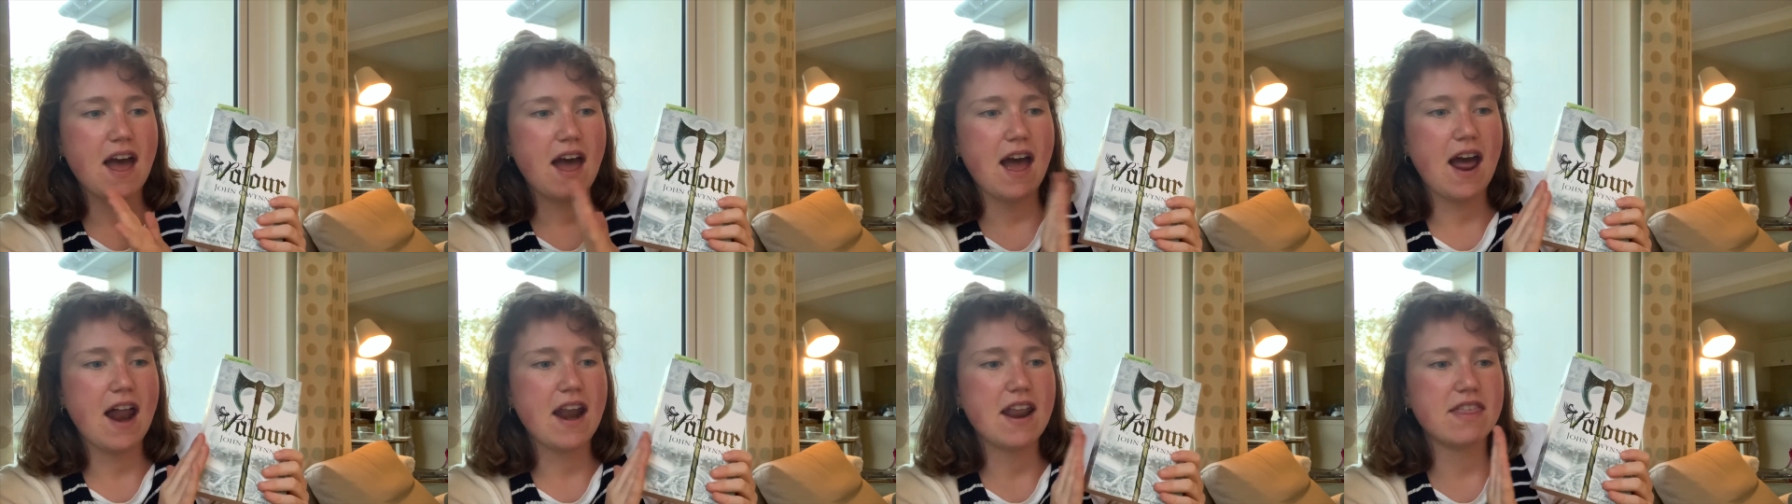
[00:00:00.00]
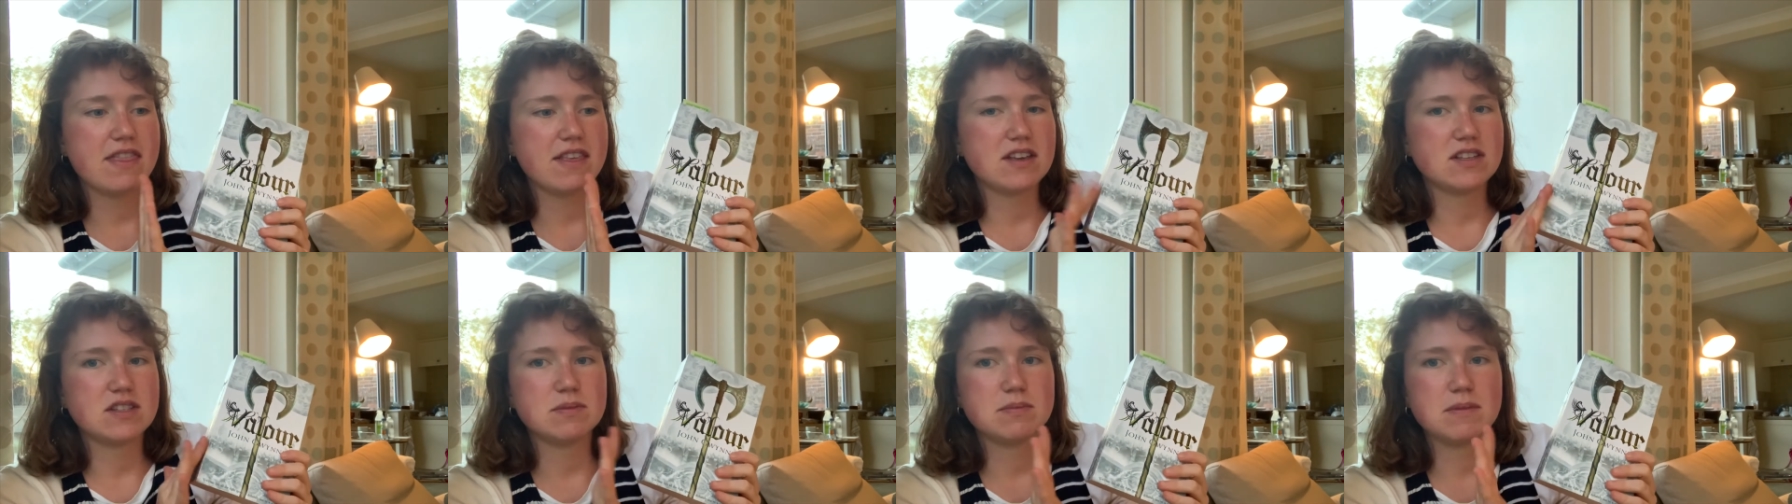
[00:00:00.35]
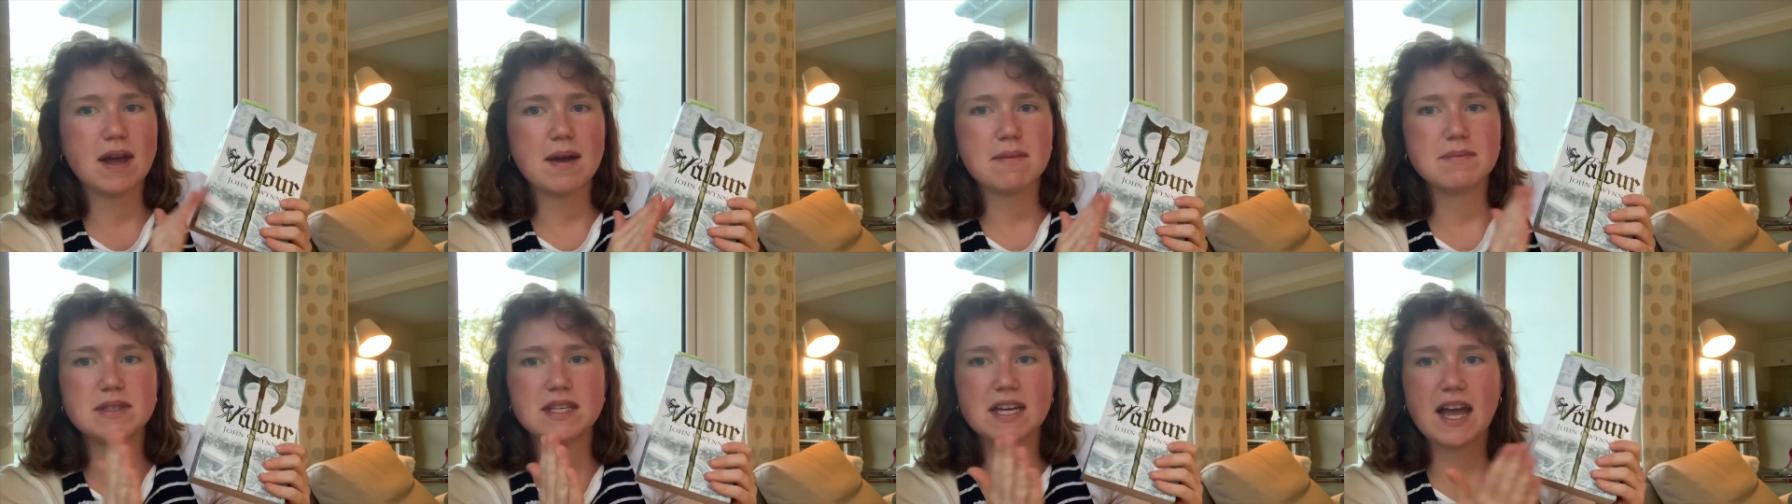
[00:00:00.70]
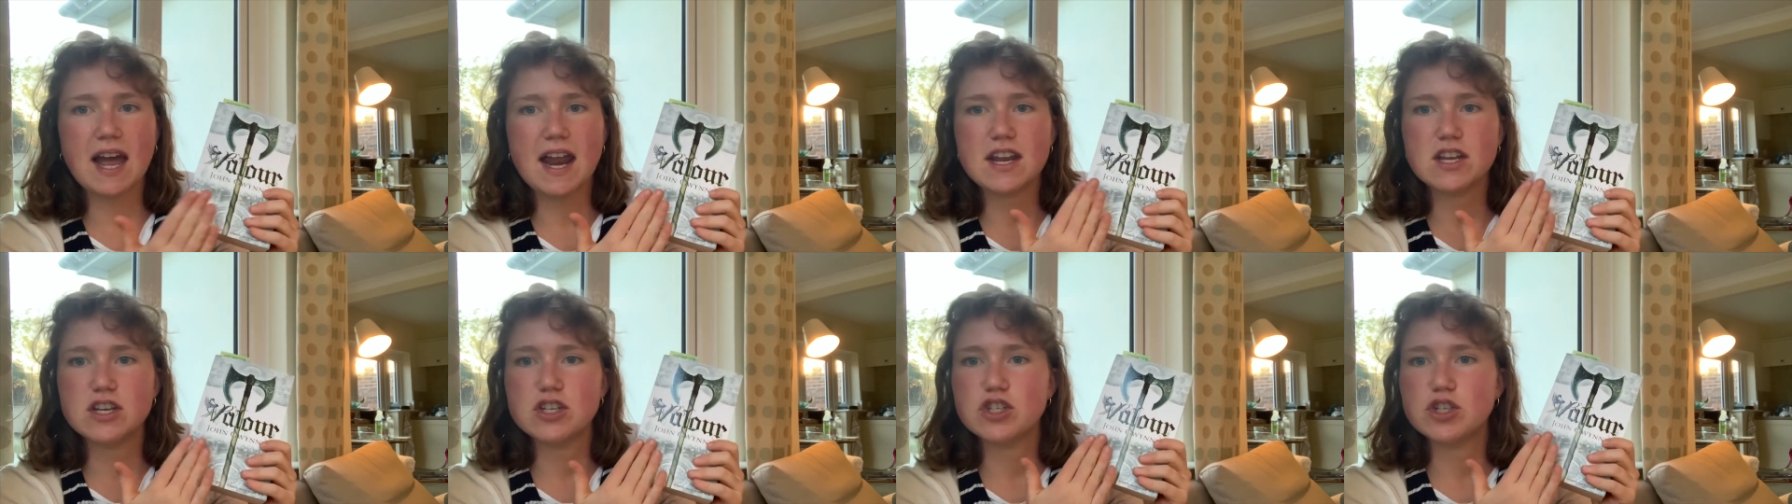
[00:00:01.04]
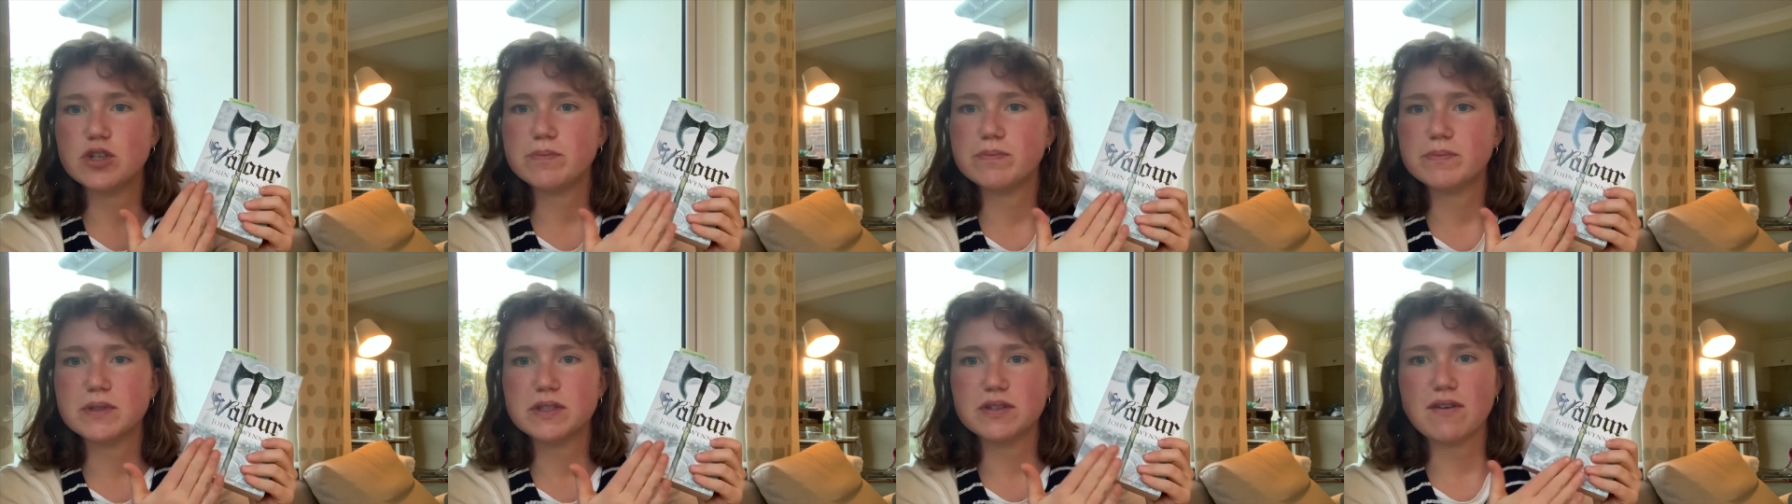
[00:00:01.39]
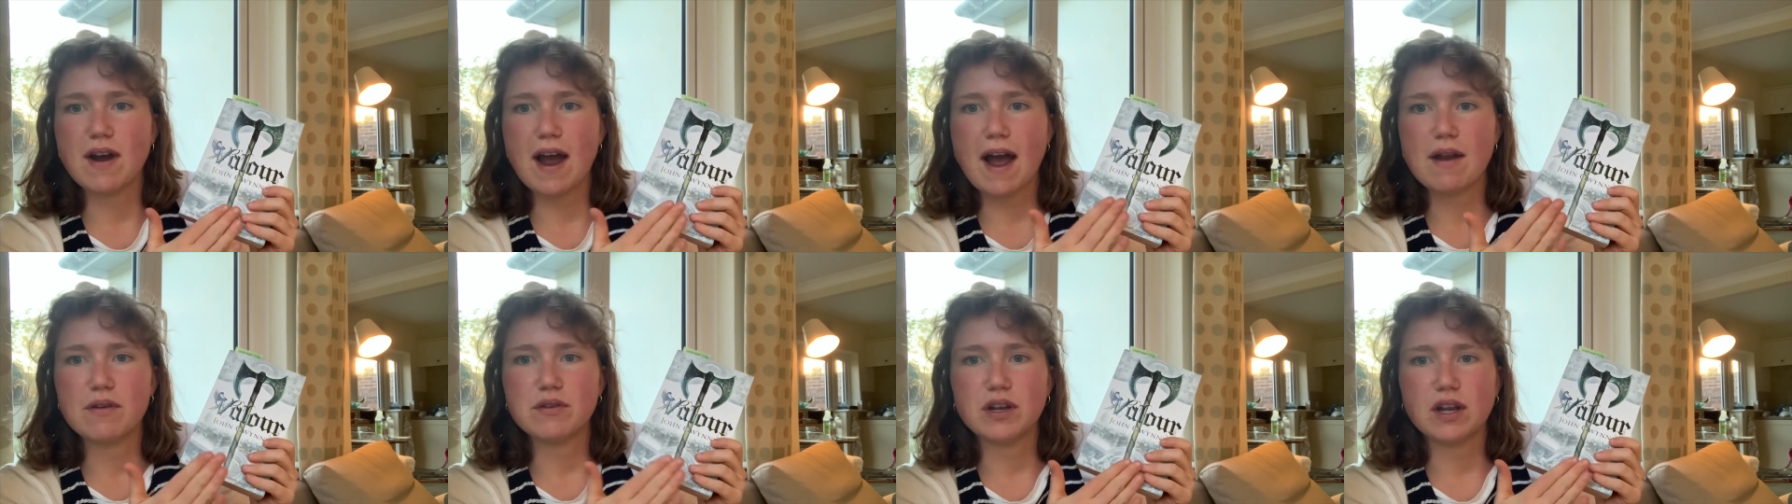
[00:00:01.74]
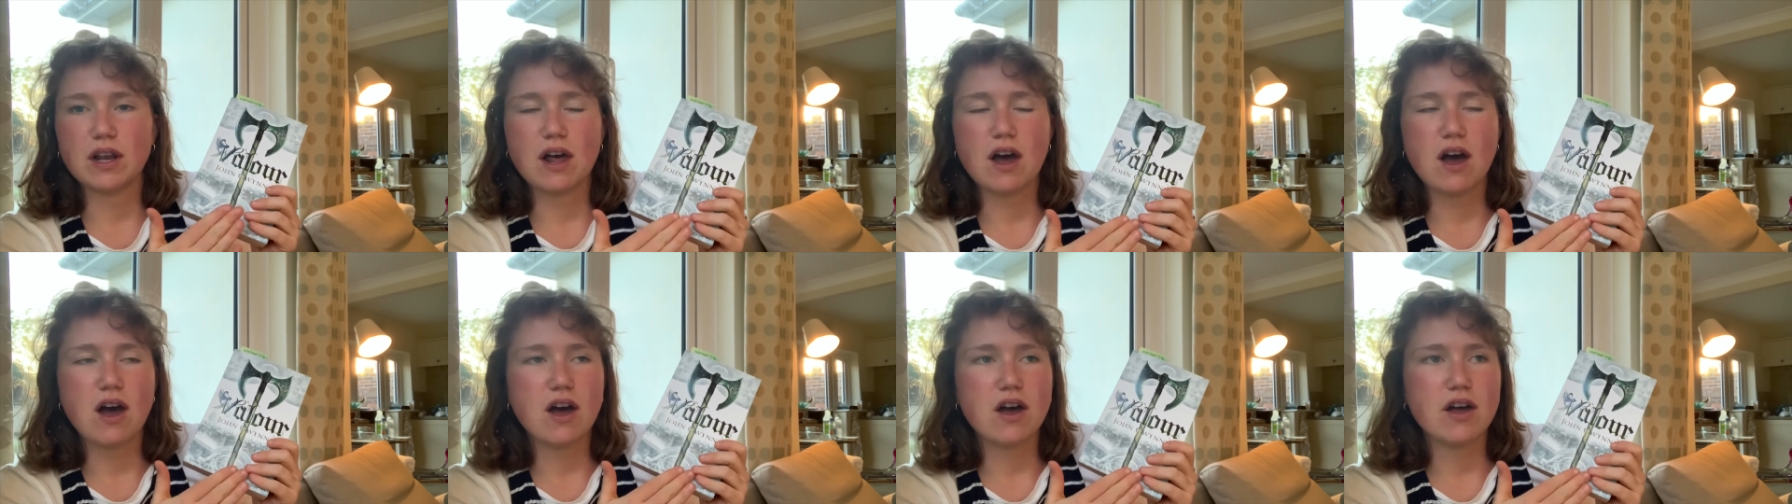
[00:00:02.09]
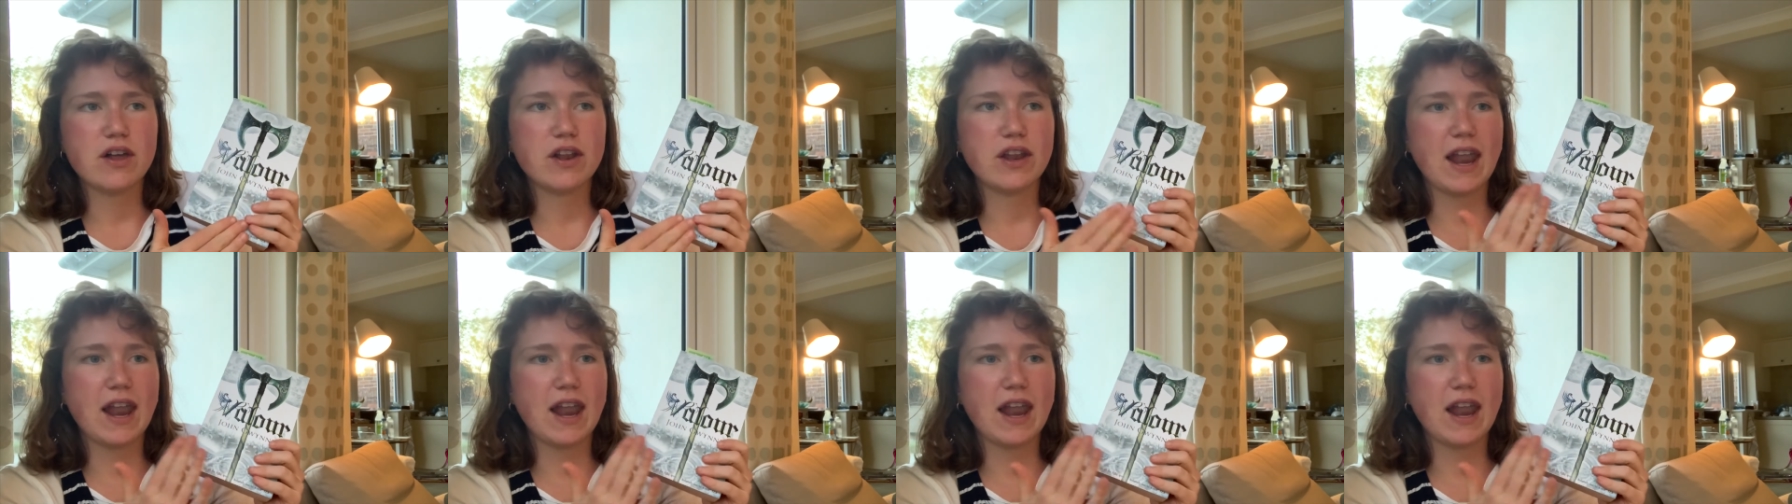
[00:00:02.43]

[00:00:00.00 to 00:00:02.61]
and I think sometimes it kind of jumps around a lot.